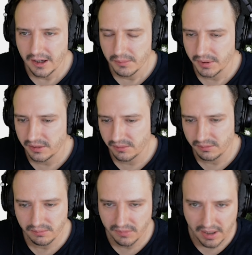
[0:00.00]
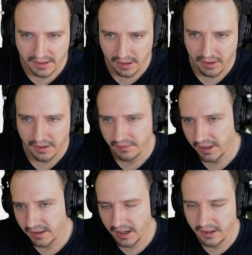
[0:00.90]
But right now I have
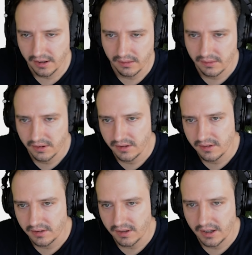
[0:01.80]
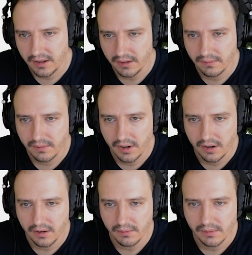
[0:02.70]
like 18, it says 18,
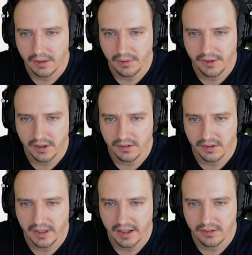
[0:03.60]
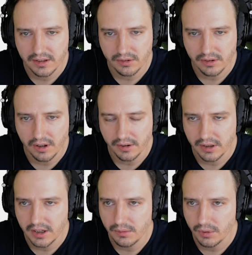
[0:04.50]
everything is indexed. There's a lot of
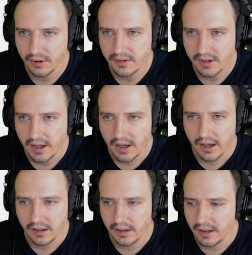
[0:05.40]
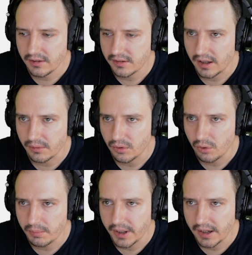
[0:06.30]
keywords. And let's now go
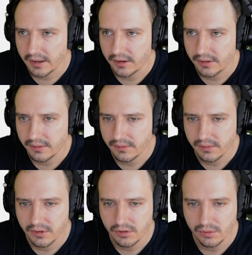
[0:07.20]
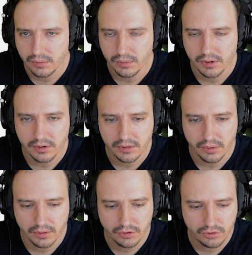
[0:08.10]
back to the
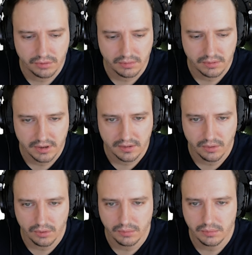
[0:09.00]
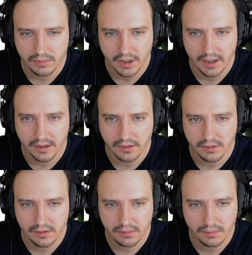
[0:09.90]
search. Let's go and
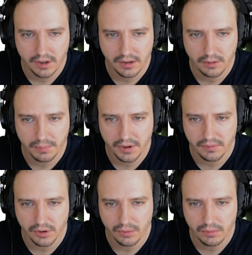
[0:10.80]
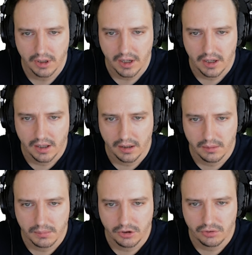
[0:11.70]
hit the preview. And let
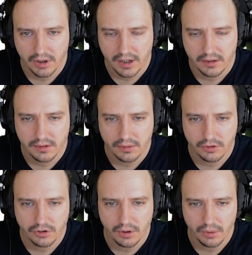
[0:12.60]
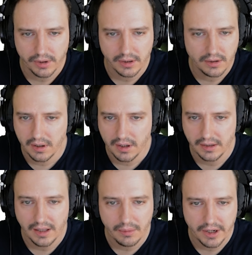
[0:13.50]
me try search clothing. And
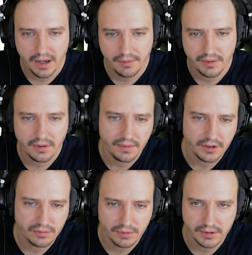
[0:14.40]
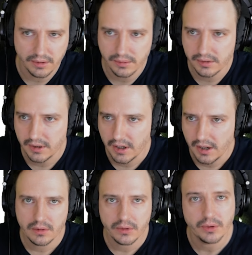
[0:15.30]
now I have this result.
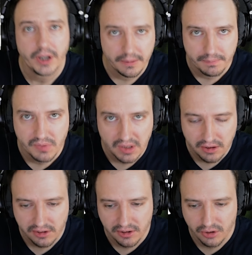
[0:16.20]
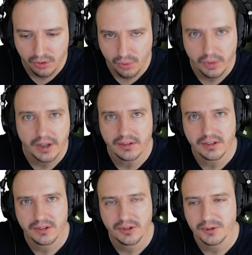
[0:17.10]
So yeah, this is the two
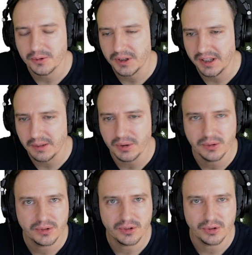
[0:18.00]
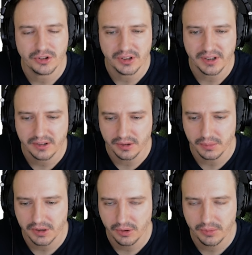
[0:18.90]
ways to enable search in
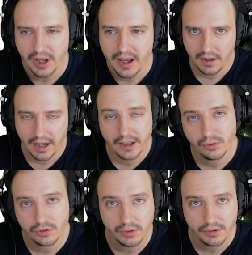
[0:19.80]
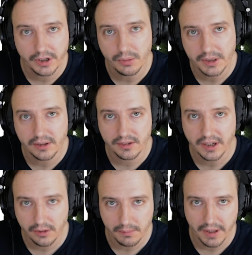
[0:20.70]
taxonomy terms. I usually recommend the
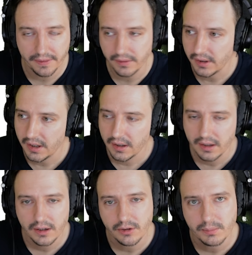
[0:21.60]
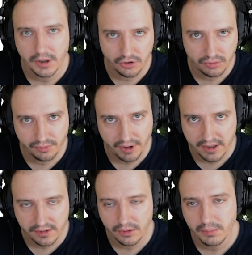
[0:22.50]
second method. It is much
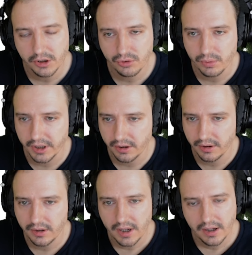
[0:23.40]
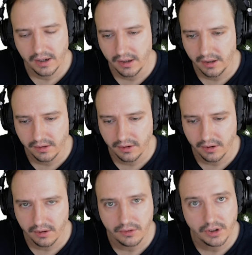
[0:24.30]
faster, much quicker. It
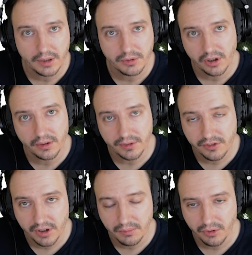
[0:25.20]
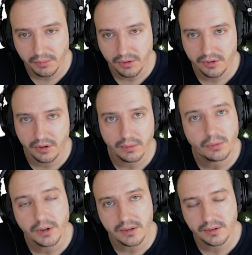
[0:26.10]
relieves a lot of strain from your server
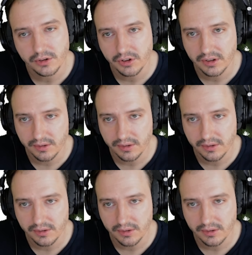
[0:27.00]
when searching.